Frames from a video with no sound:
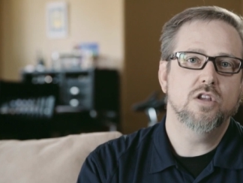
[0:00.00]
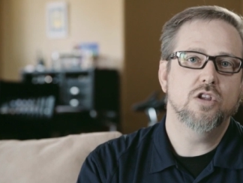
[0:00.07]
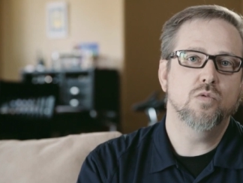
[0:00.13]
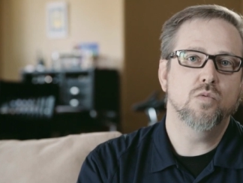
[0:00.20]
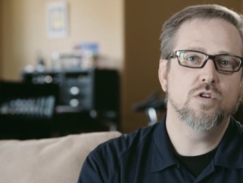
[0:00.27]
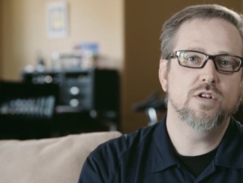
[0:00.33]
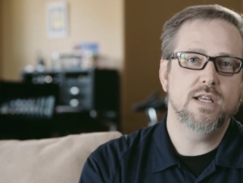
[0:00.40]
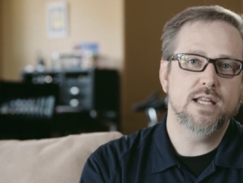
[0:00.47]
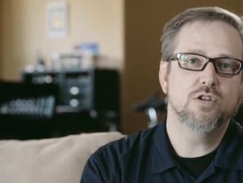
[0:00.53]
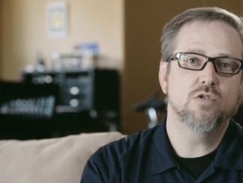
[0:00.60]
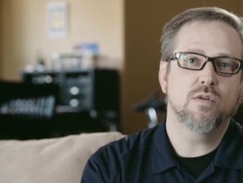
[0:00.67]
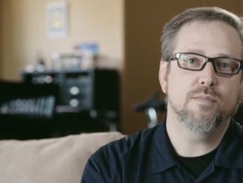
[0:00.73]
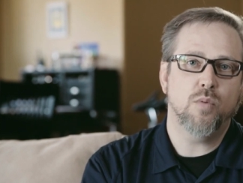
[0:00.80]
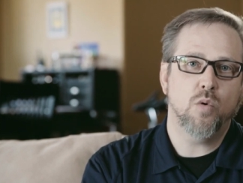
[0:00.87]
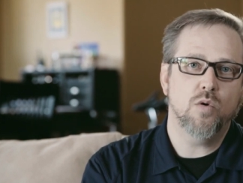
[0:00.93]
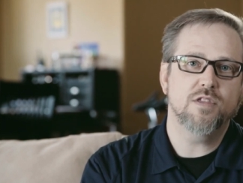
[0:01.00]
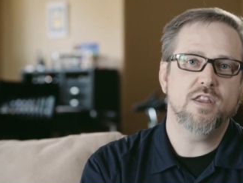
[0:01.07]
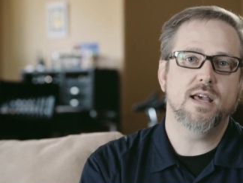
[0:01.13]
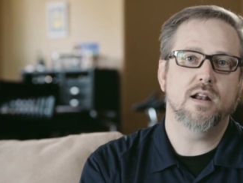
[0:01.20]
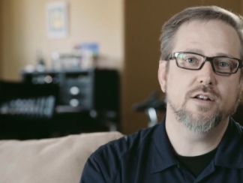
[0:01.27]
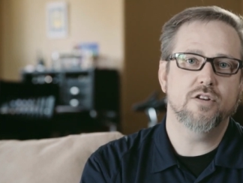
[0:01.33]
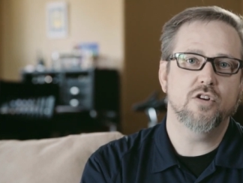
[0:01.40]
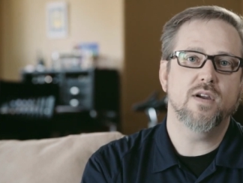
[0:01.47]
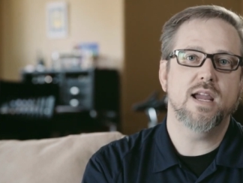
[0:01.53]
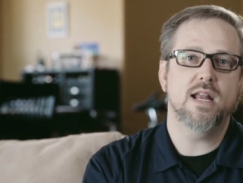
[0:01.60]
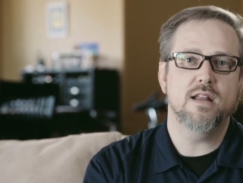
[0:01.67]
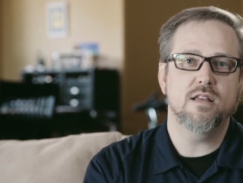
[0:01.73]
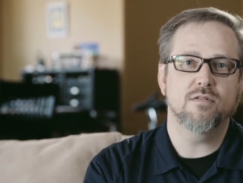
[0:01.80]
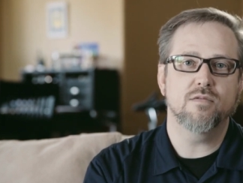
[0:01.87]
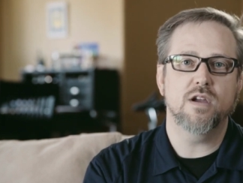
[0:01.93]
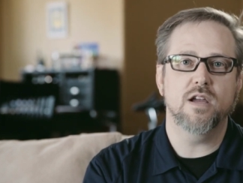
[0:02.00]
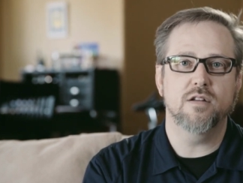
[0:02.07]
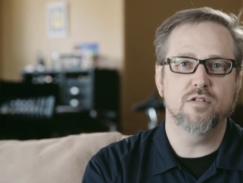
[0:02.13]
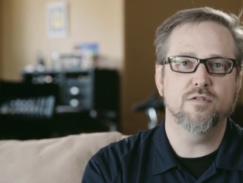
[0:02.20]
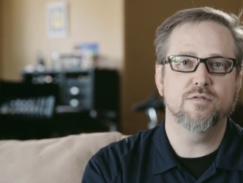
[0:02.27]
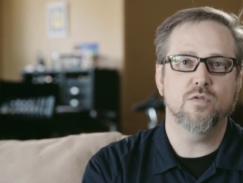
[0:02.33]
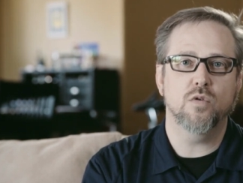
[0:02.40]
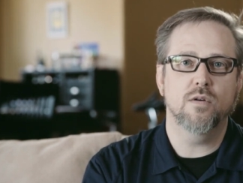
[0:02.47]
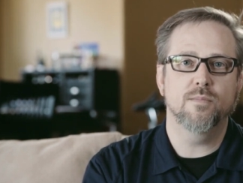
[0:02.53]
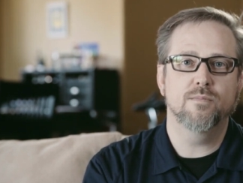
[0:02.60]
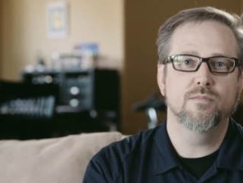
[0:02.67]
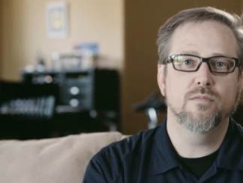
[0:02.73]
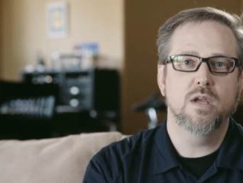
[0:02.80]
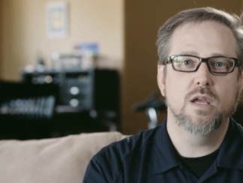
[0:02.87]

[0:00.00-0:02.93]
you would need to report that on your 8300 form.